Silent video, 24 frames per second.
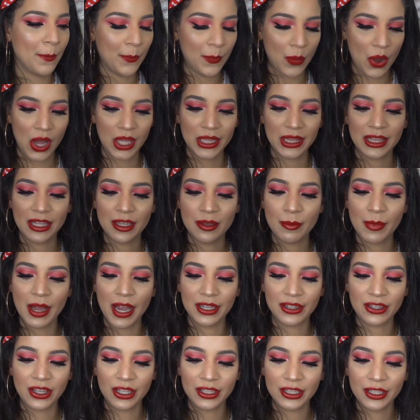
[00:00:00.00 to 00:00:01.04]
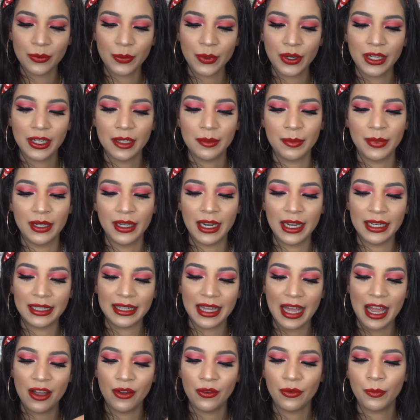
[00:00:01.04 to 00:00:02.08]
bought them, I thought they were going to be like
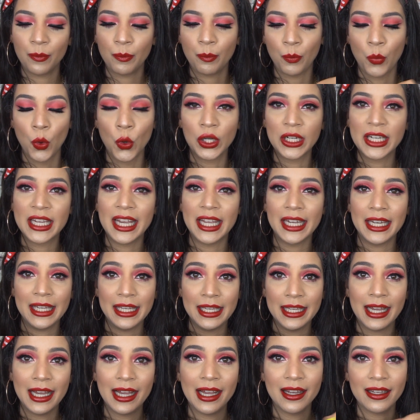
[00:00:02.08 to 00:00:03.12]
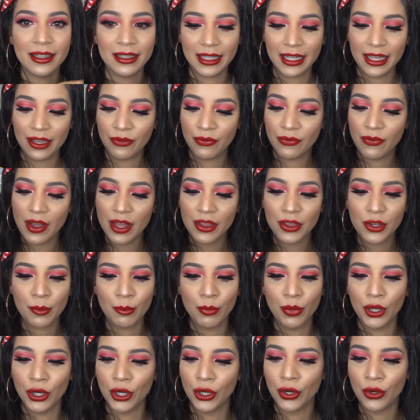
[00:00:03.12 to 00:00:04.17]
that porqueria, like feather,
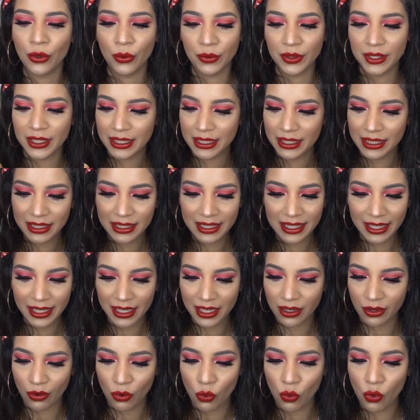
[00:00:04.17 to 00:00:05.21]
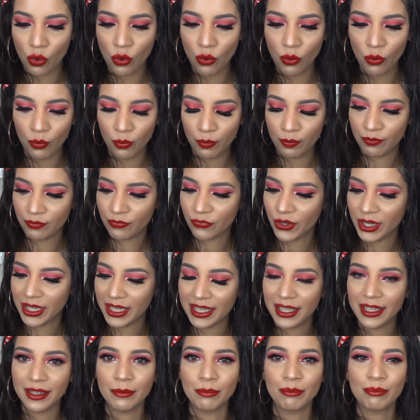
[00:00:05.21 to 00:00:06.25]
but no. This is like a whole
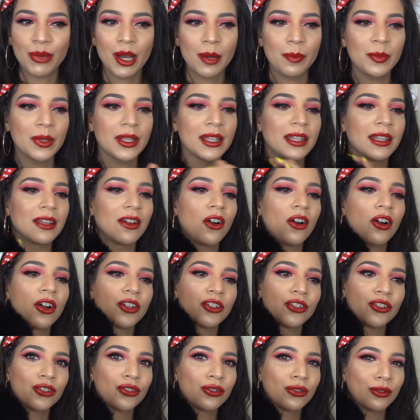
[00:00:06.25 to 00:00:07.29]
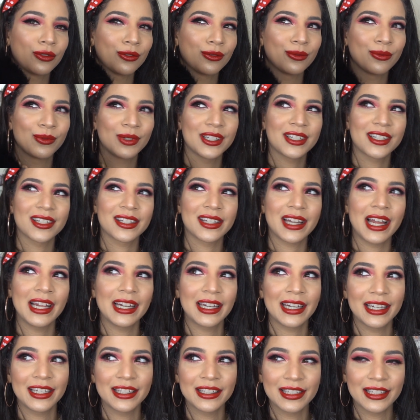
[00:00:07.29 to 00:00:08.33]
freaking puppy on your shoe, which is
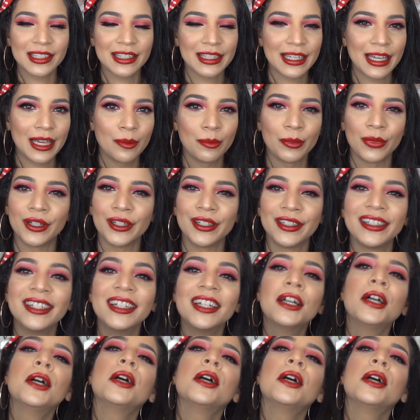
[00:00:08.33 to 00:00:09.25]
not nice to say, but